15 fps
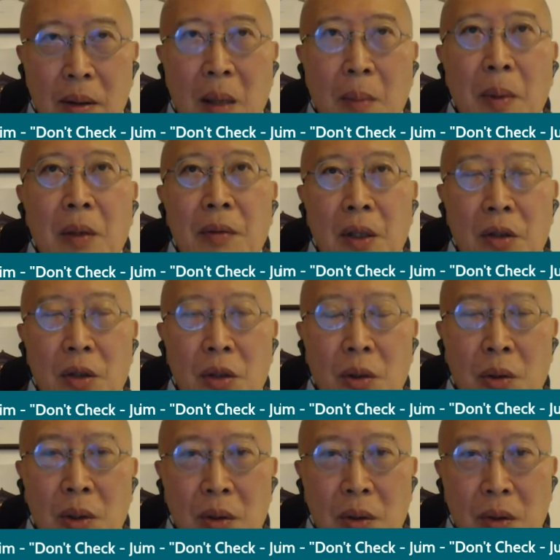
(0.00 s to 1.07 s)
couple of our
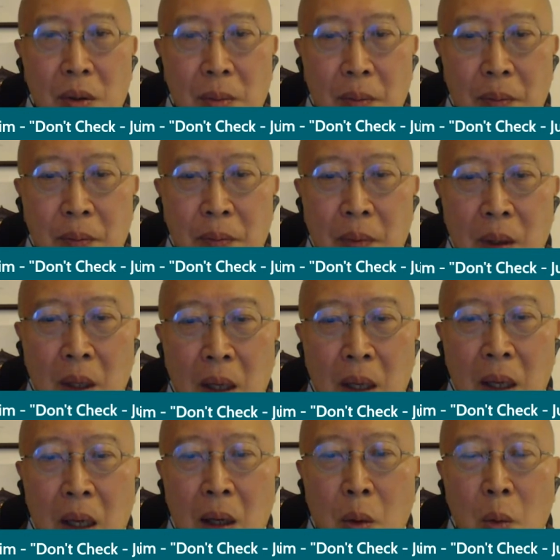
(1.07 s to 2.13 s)
students
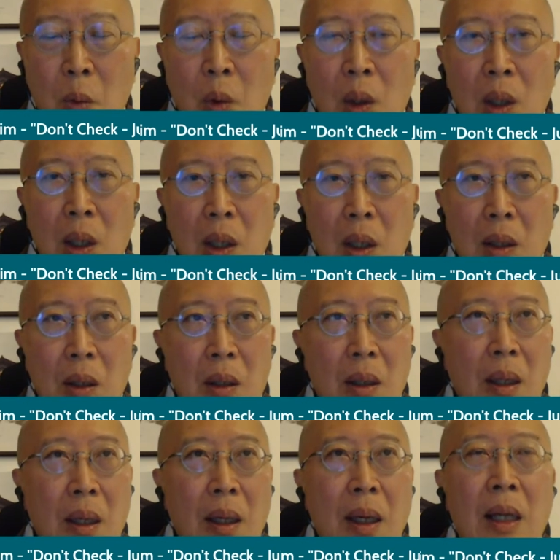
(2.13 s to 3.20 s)
were
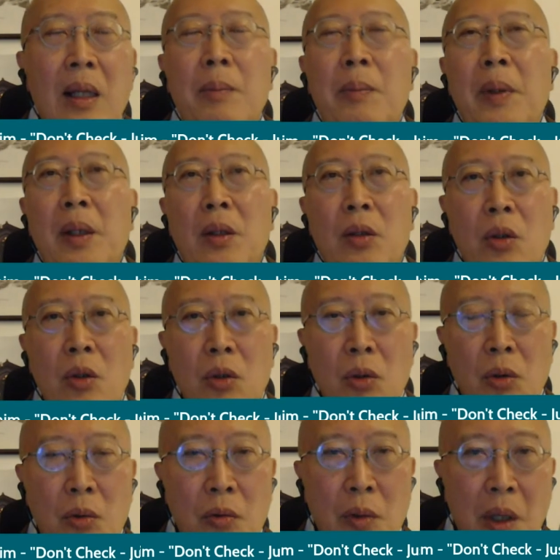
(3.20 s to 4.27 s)
helping
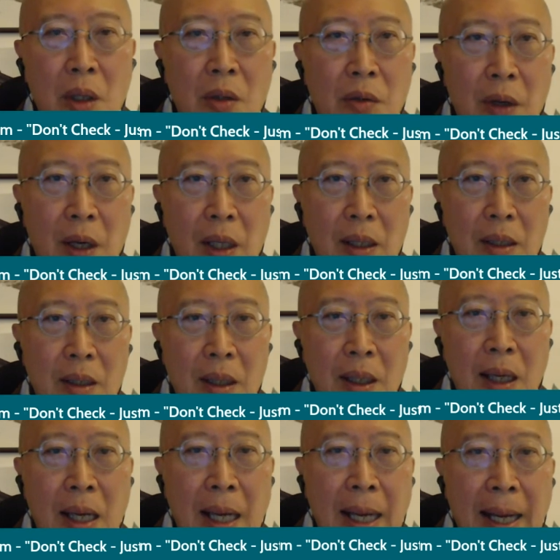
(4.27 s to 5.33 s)
to renovate
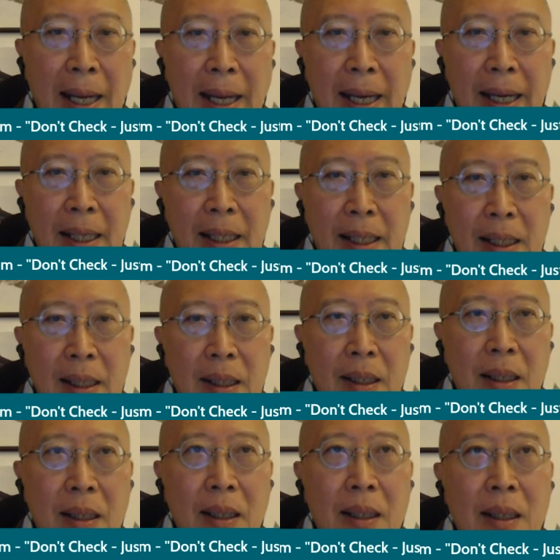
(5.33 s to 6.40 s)
a
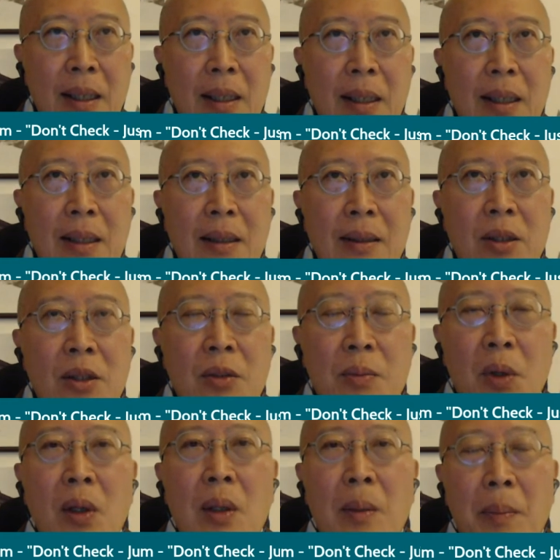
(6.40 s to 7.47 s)

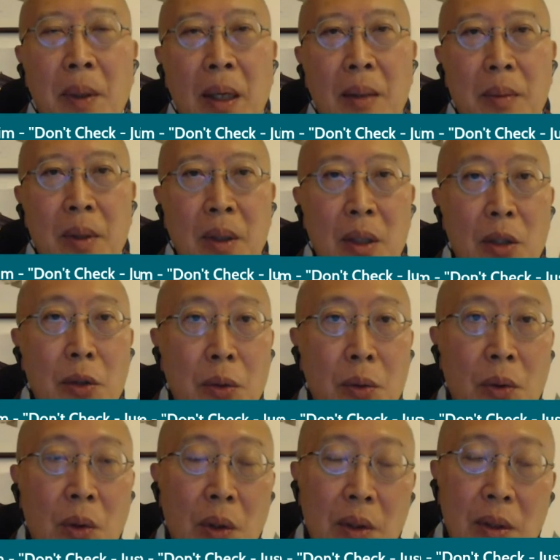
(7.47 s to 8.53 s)
small apartment in
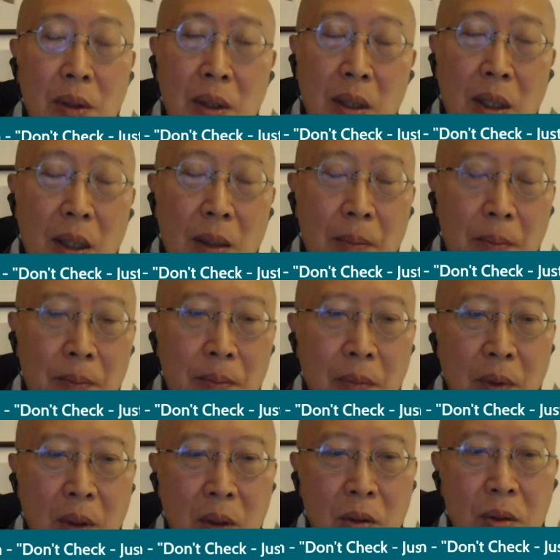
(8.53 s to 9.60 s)
New York City
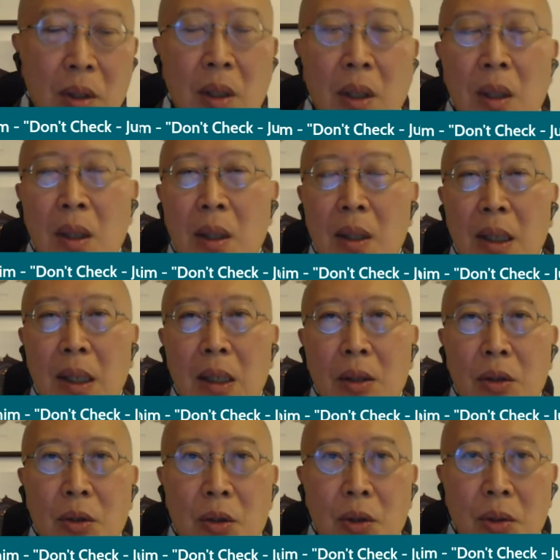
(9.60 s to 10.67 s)
to turn
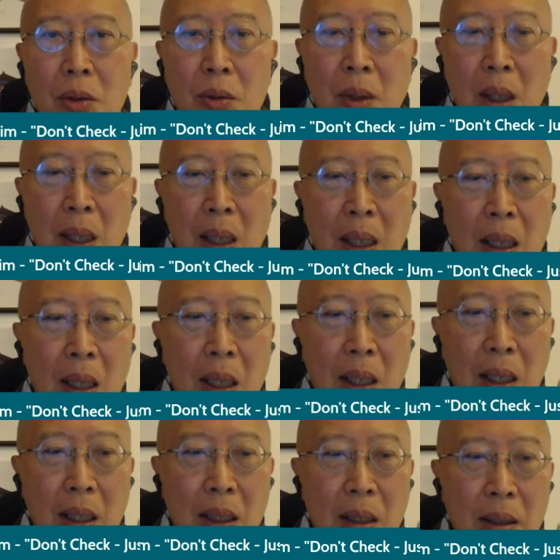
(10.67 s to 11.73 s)
into
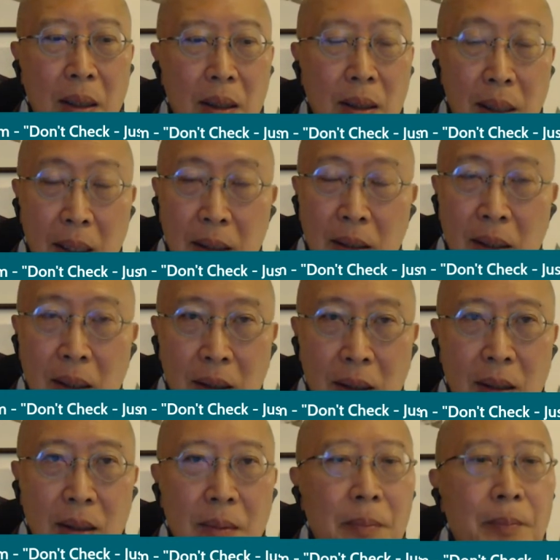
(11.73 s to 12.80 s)
a Zen
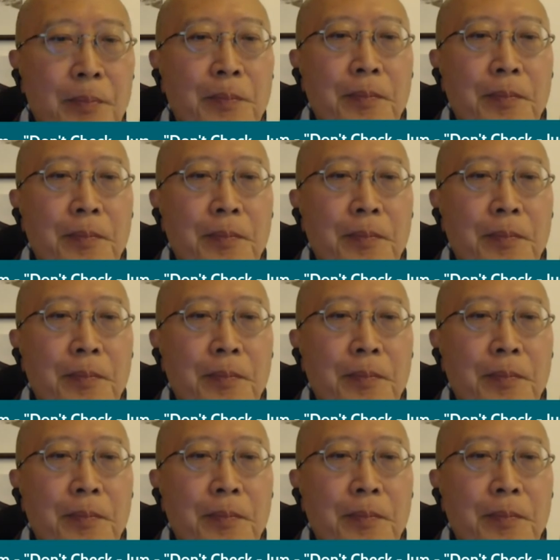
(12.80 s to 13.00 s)
center.